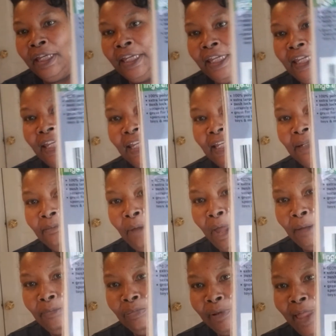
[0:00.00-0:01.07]
in my
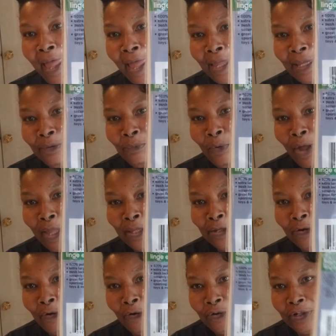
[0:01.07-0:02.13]
black and white
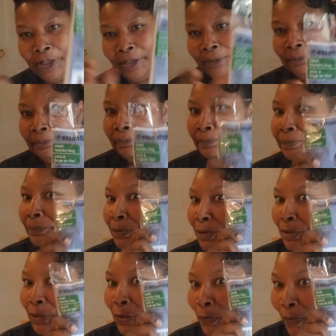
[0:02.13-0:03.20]
garden.
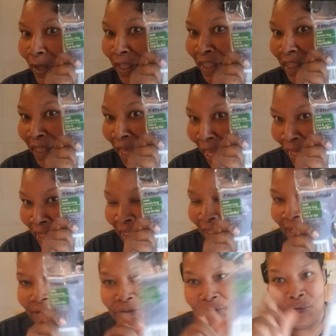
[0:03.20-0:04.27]
So excited
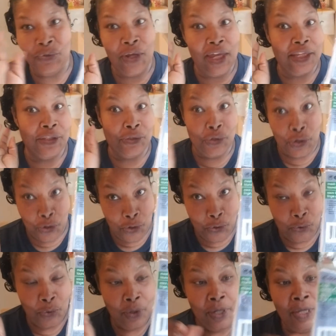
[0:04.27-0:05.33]
because you guys know
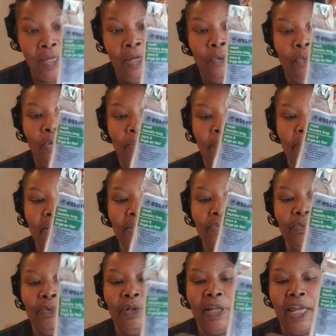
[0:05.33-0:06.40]
when Miss
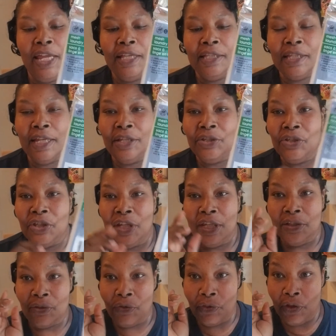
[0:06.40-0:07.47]
Renee says she is
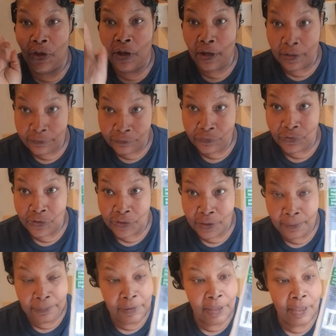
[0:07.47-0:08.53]
on the hunt for
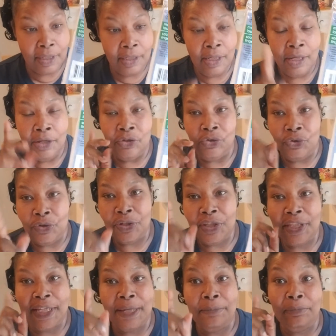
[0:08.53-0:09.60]
something,
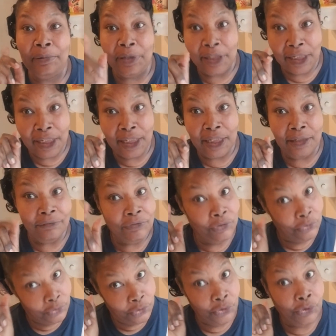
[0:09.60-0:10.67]
trust and believe your
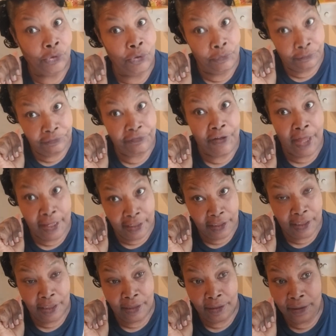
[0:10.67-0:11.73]
girl gonna find
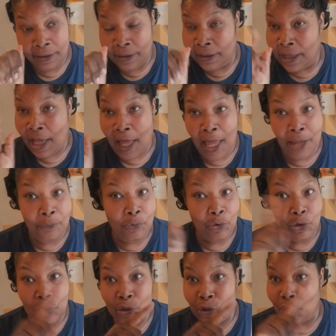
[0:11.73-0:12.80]
it. I will
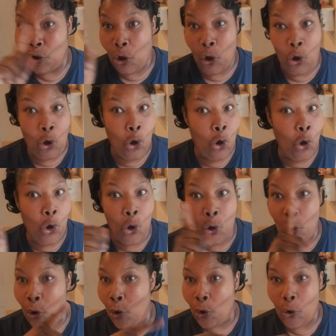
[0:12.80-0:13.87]
look
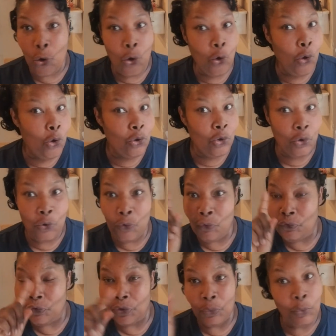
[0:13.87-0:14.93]
all
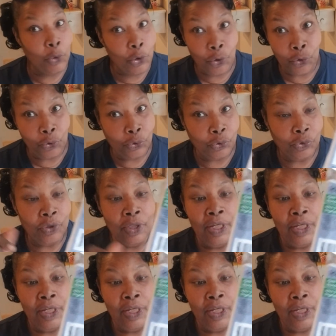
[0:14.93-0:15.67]
over the world